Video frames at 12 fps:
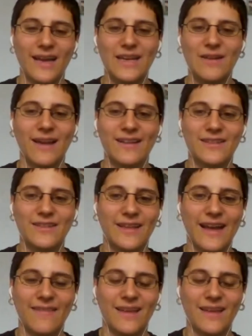and you can't do
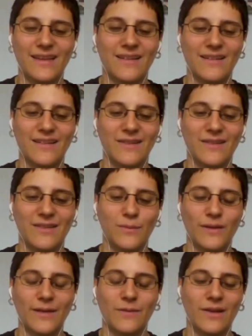that, then you'll
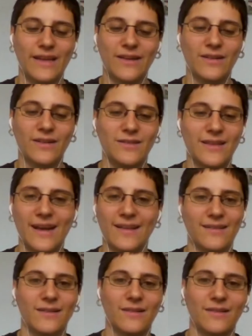just be like, well, I couldn't do
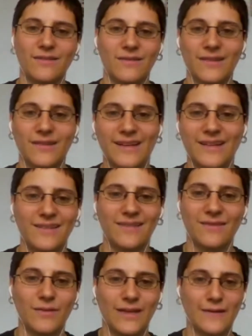that, so like
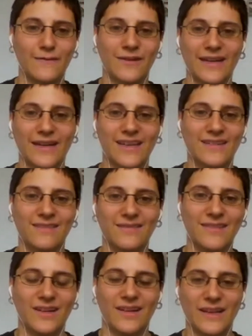whatever, I can
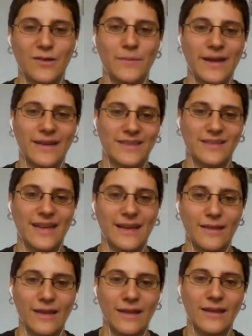you know like go back to
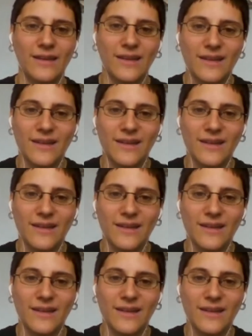anything.